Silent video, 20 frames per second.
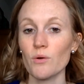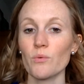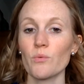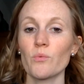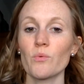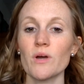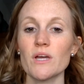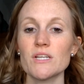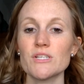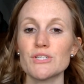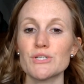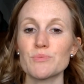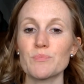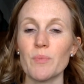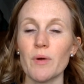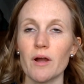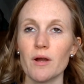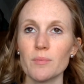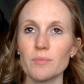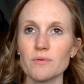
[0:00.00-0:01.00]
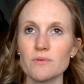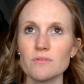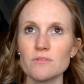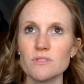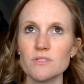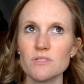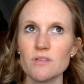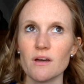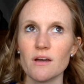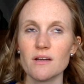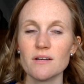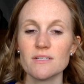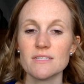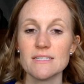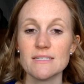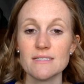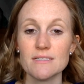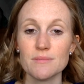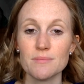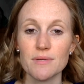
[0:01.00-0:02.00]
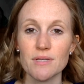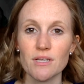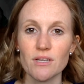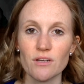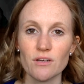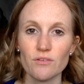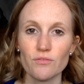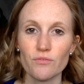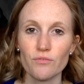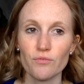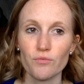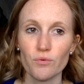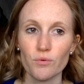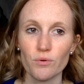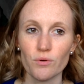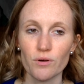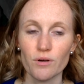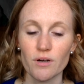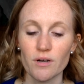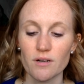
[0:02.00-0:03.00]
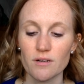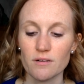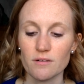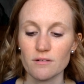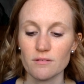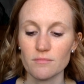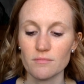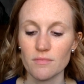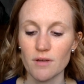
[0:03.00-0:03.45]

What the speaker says: which purples tend to be good for